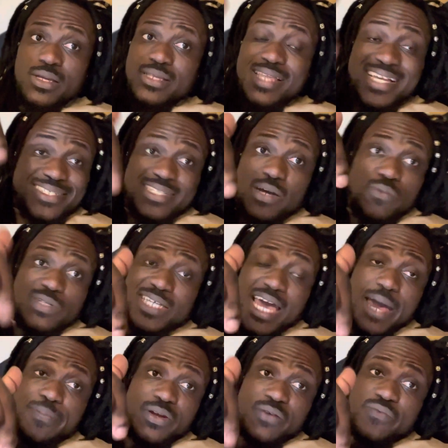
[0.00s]
That's not what's
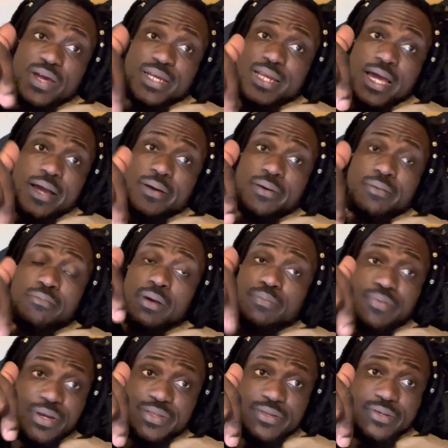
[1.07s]
happening right now, my
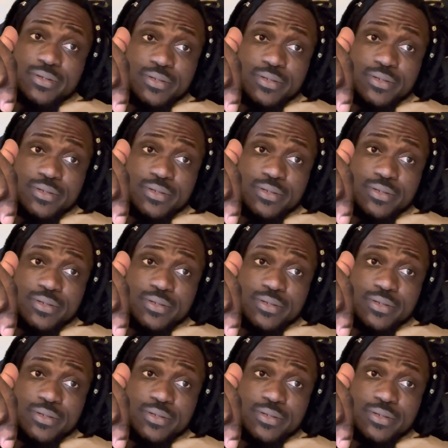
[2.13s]
brother.